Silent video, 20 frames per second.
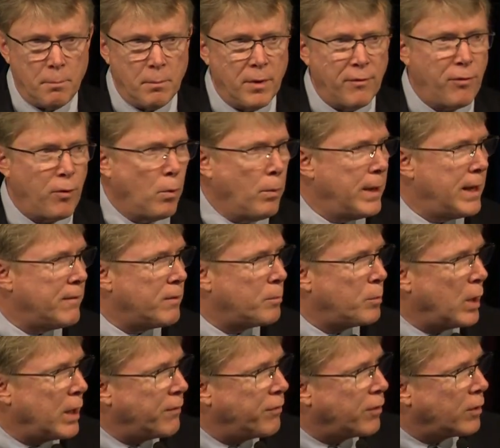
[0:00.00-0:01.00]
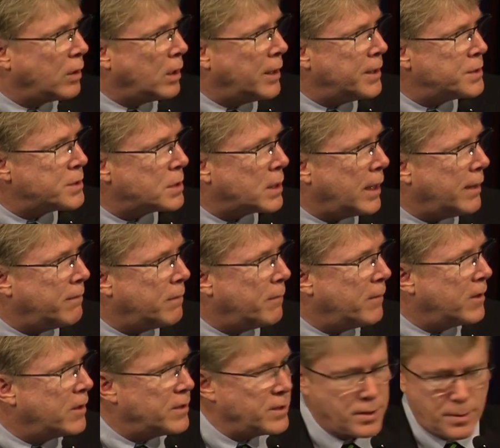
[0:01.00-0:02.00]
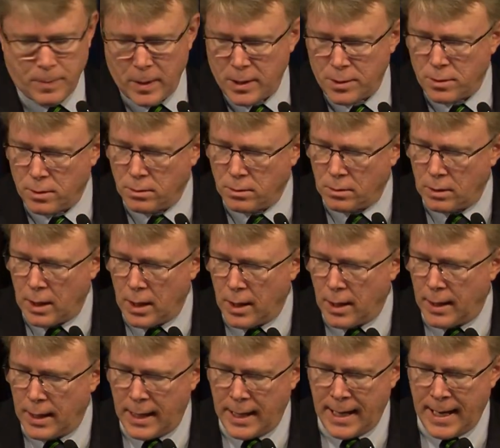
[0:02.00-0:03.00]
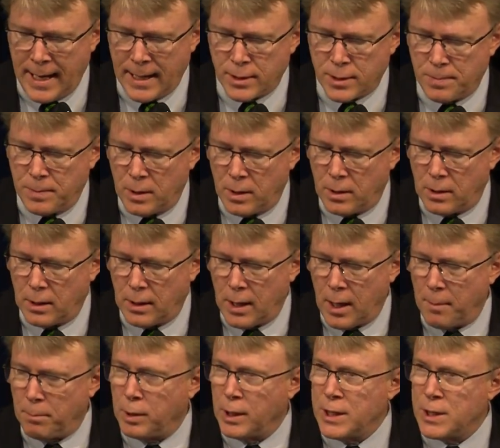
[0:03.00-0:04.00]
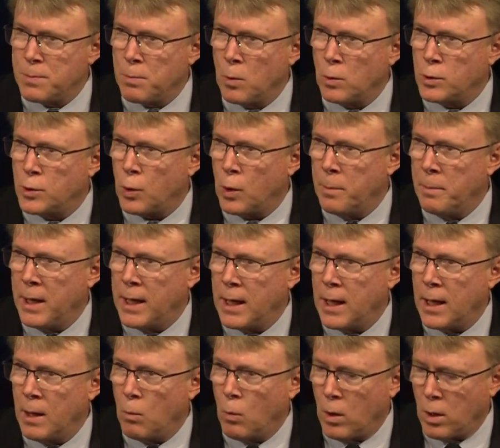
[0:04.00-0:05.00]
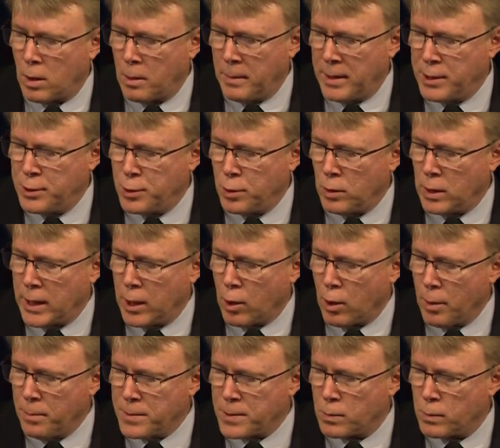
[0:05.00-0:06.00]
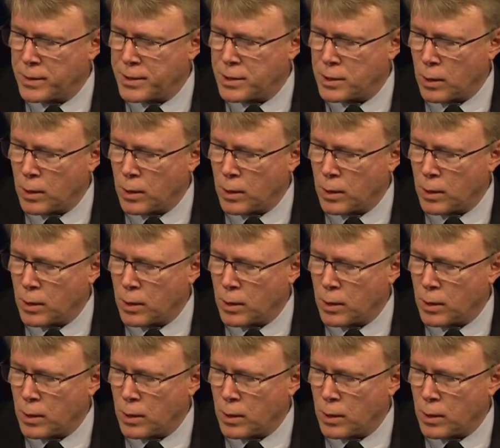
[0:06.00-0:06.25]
Before we have a break for lunch, I have a very special announcement. Please join me in welcoming Julie Herbst with